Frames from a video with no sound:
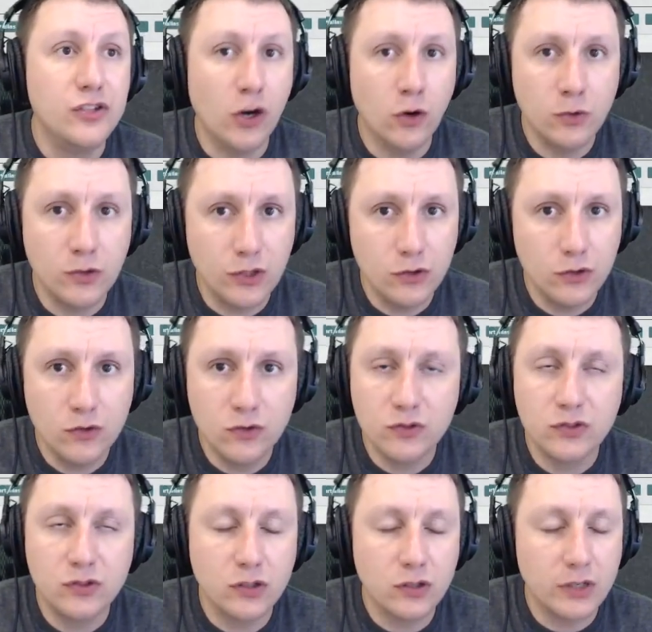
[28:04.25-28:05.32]
Don't
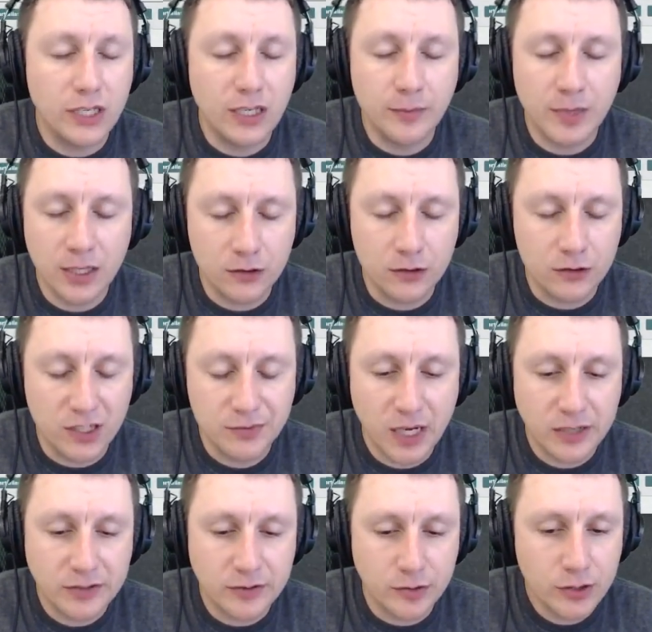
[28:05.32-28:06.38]
use your email address
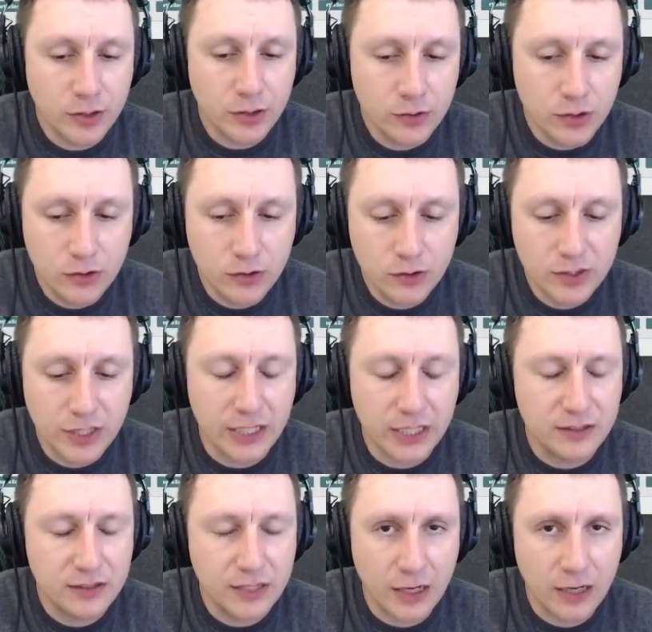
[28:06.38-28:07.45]
password. Don't use
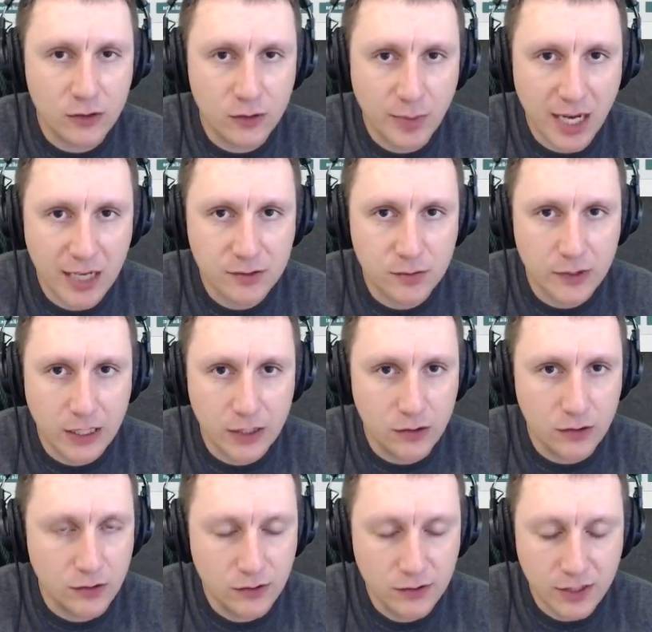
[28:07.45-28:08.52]
a standard password that
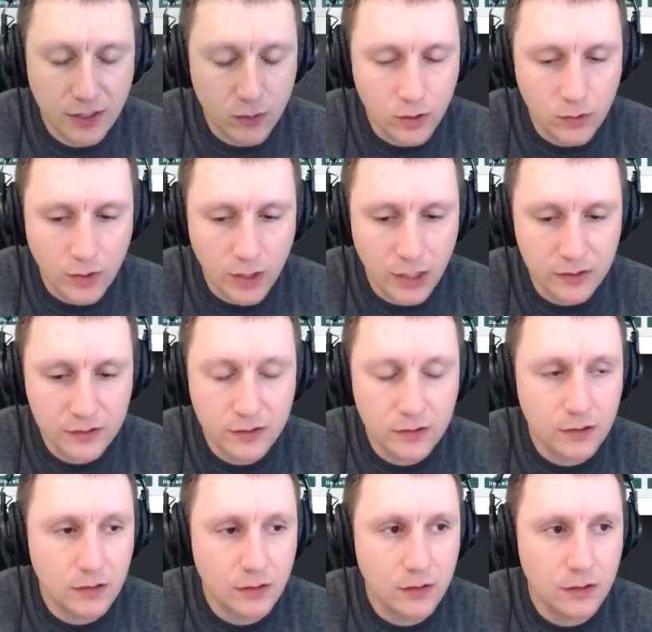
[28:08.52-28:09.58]
you use everywhere else.
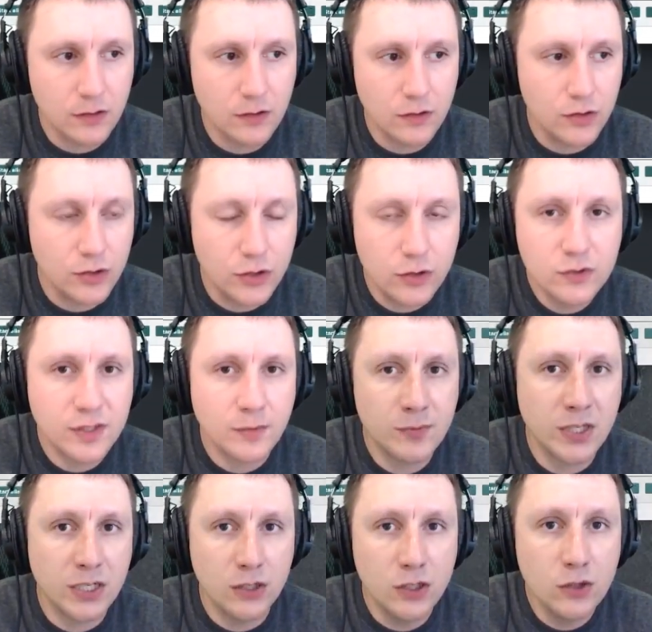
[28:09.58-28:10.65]
Use
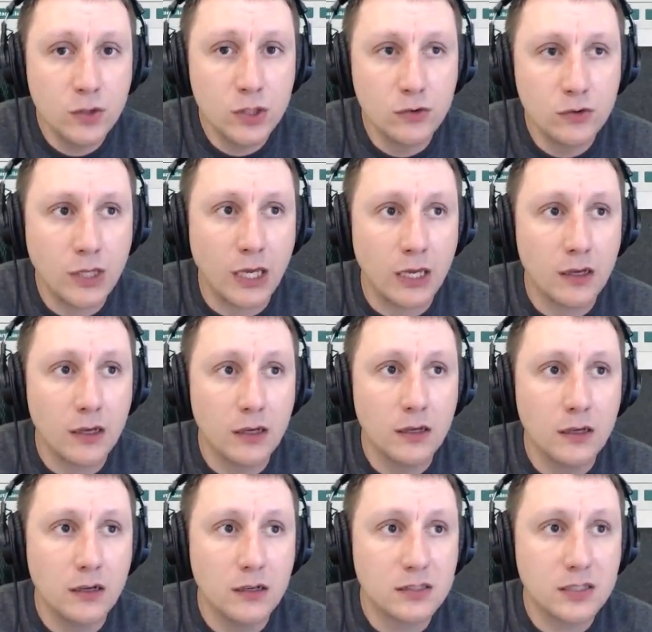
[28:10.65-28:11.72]
something new and unique,
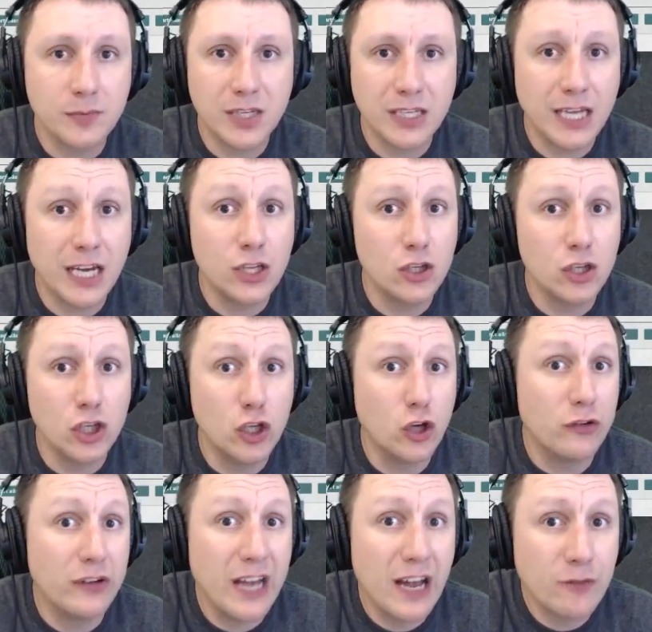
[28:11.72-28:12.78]
something that
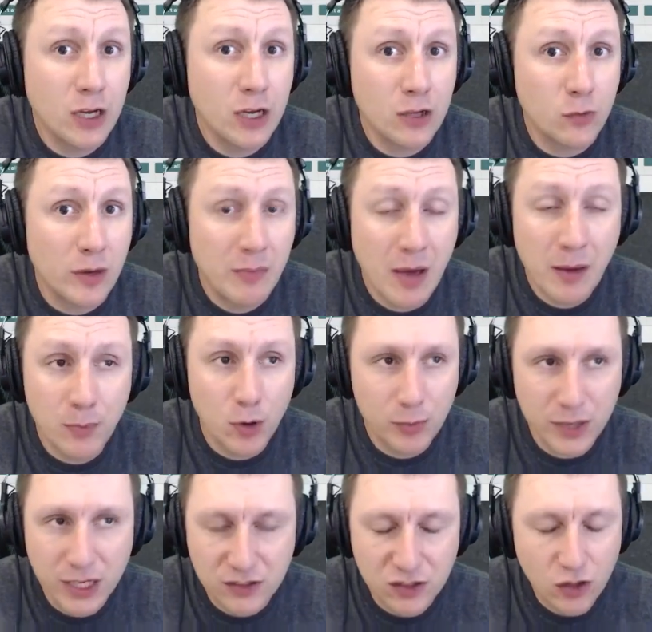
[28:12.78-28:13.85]
you're never going to
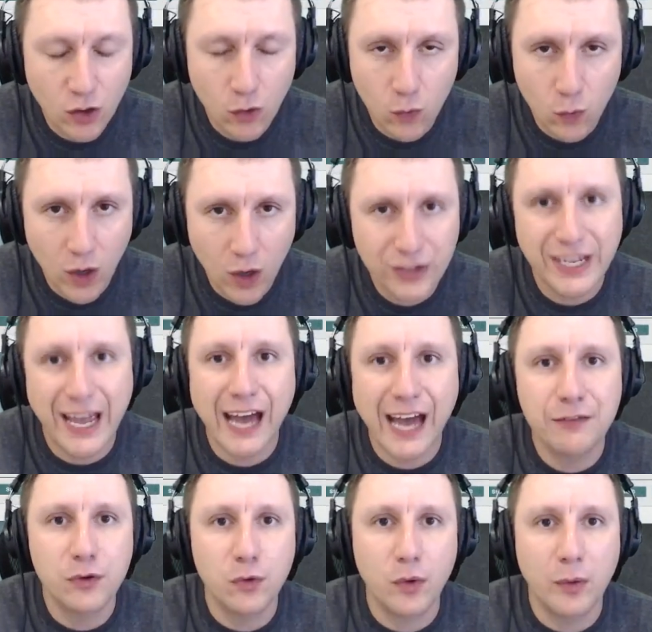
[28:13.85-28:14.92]
remember because you don't want to
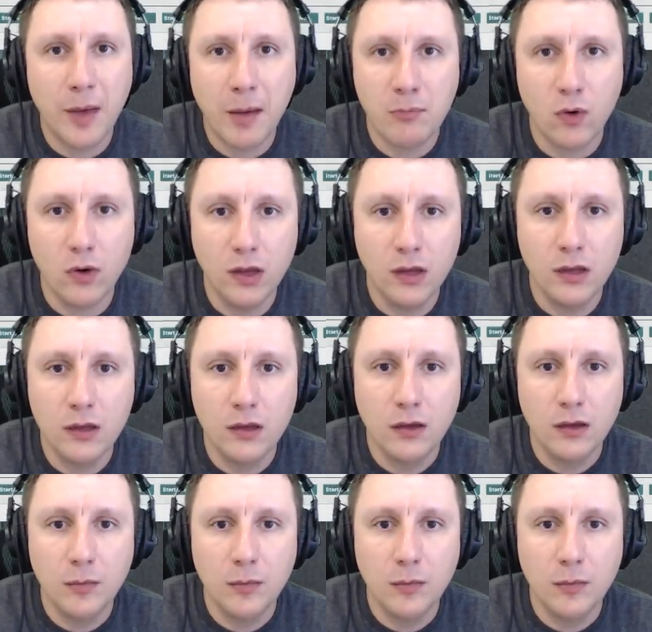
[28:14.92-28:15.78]
have to remember it.